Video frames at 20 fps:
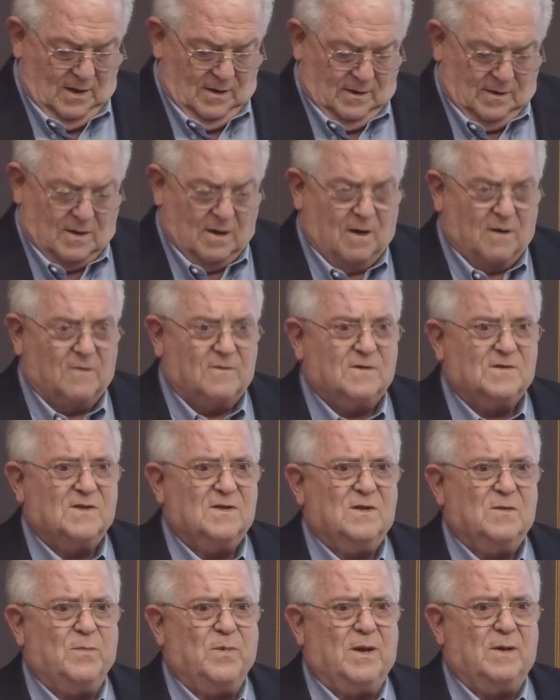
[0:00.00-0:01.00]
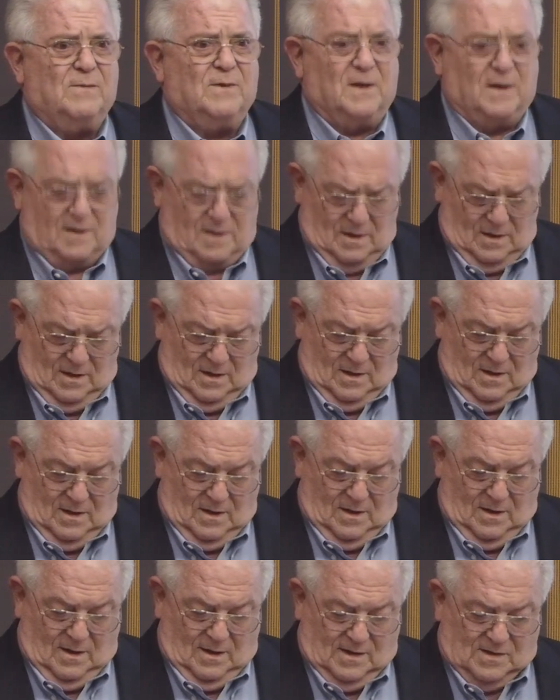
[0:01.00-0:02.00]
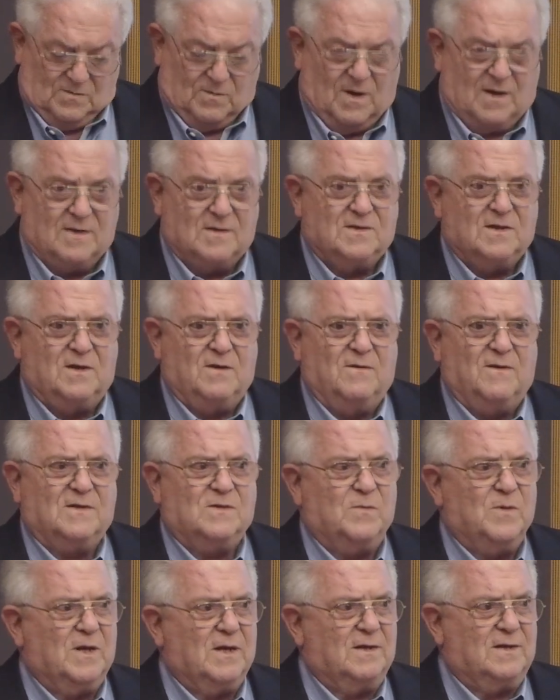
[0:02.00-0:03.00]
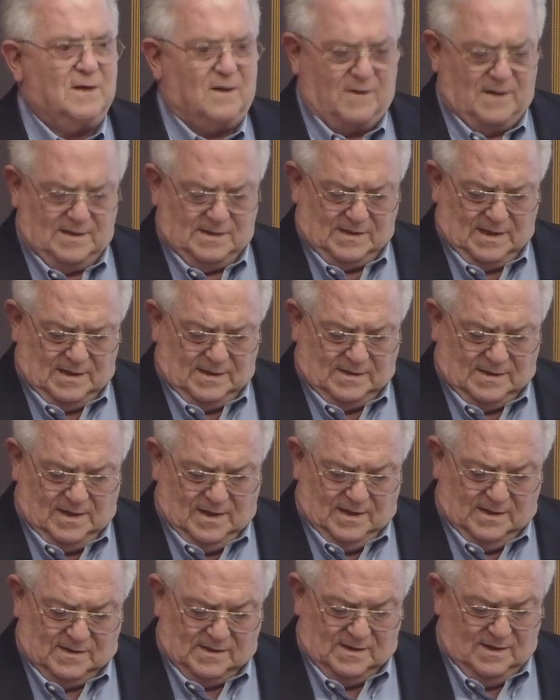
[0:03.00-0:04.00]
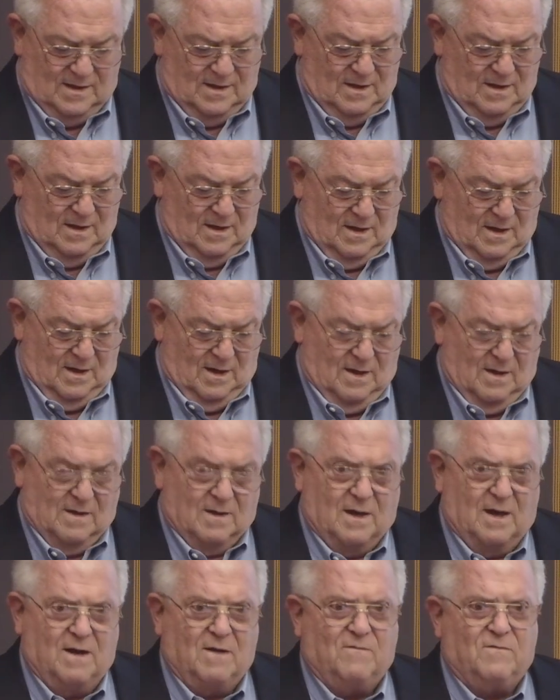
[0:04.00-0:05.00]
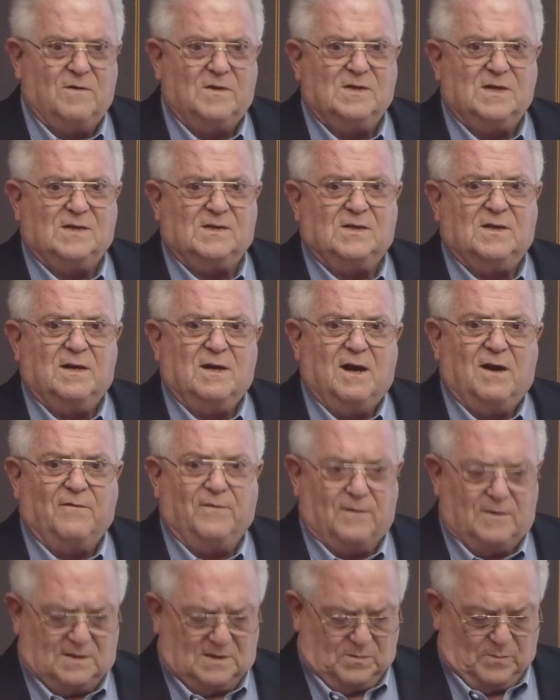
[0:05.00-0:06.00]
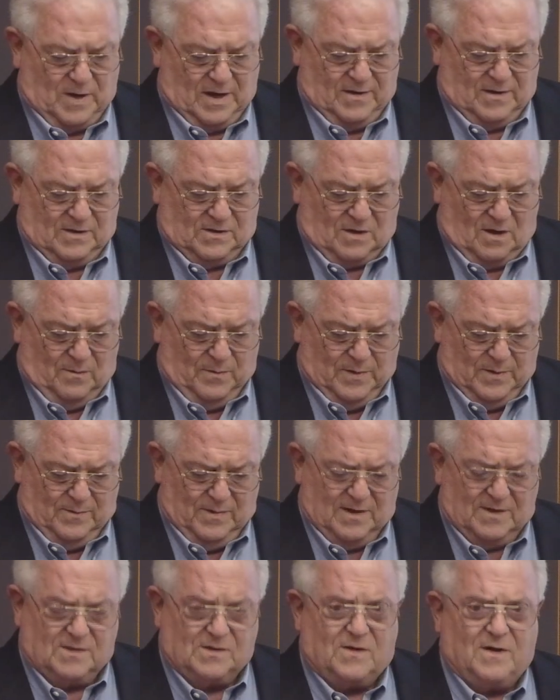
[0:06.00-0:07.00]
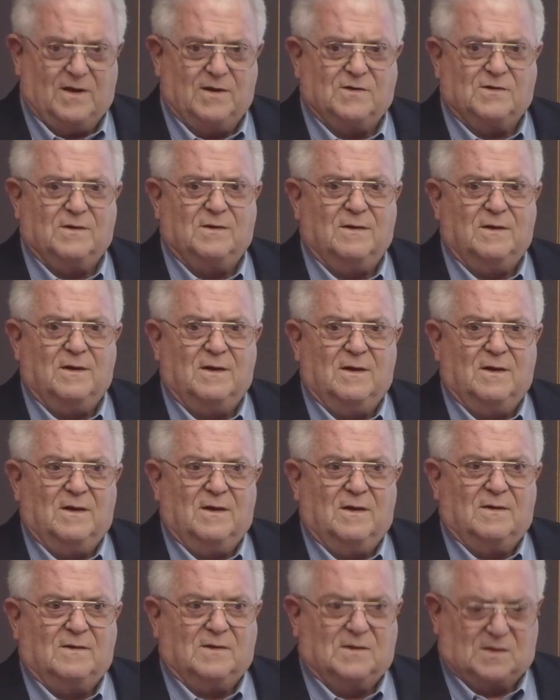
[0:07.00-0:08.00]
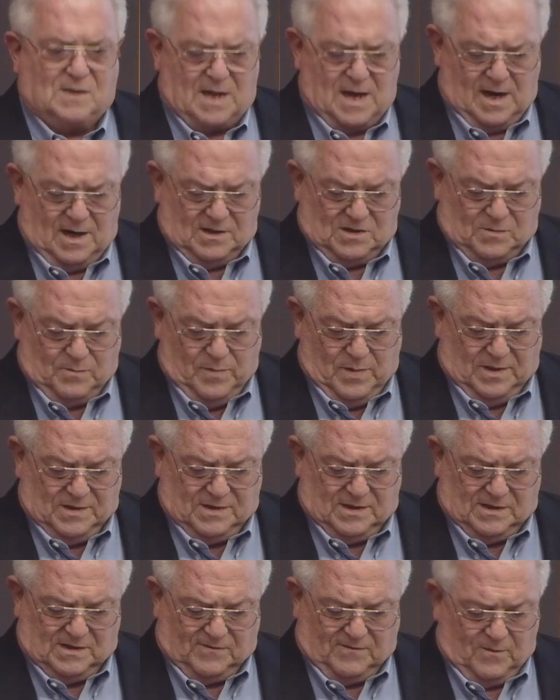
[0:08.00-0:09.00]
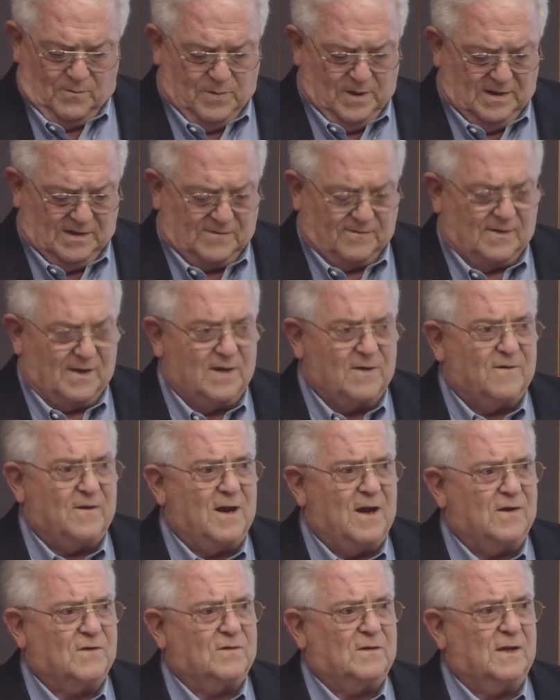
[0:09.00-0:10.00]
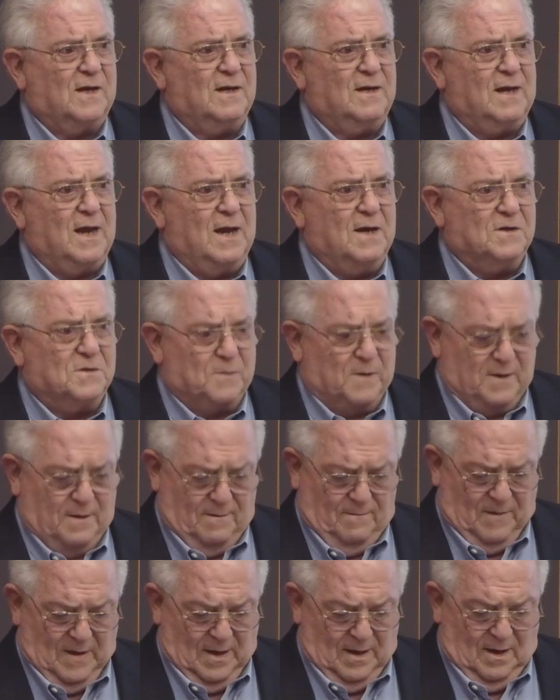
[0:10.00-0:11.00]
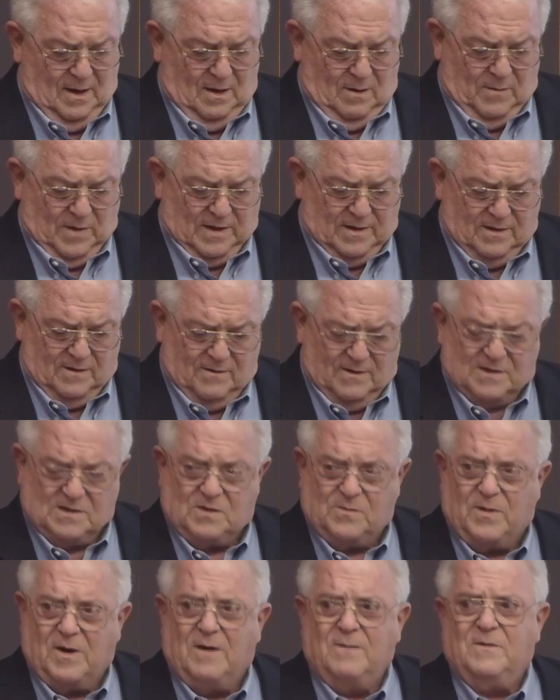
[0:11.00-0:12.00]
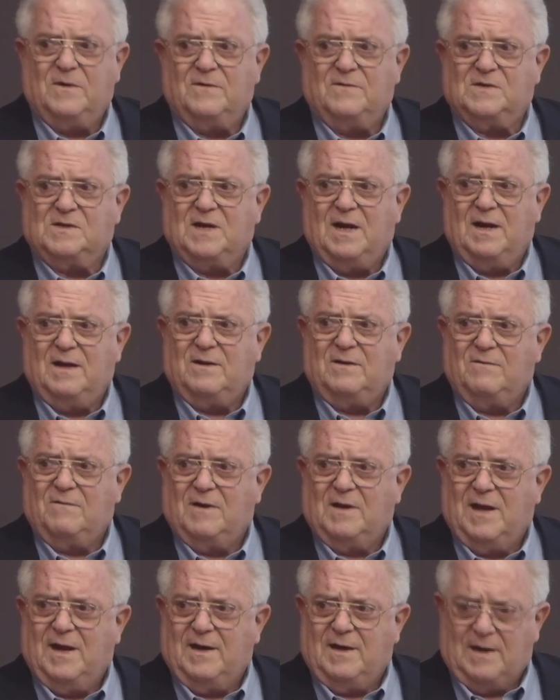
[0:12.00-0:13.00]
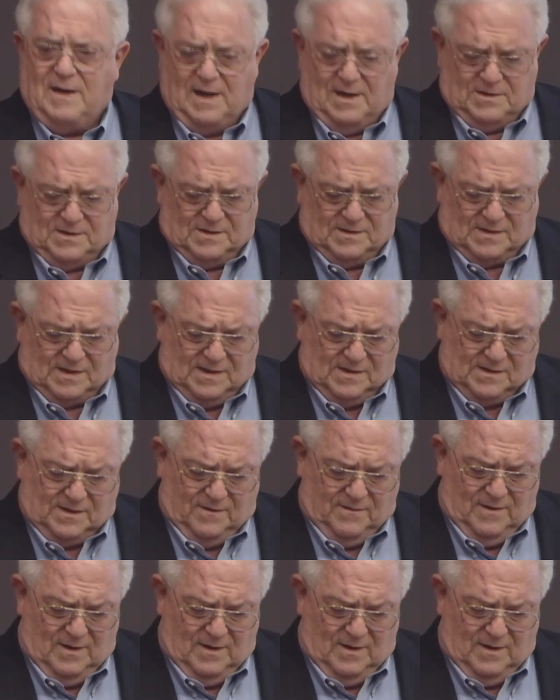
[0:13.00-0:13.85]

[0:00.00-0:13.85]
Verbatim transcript: The Congress and the public, as well as the U.S. military, sense this. They have resisted efforts by the Trump administration to slash budgets for peaceful international engagement by the U.S. Department of State and related agencies.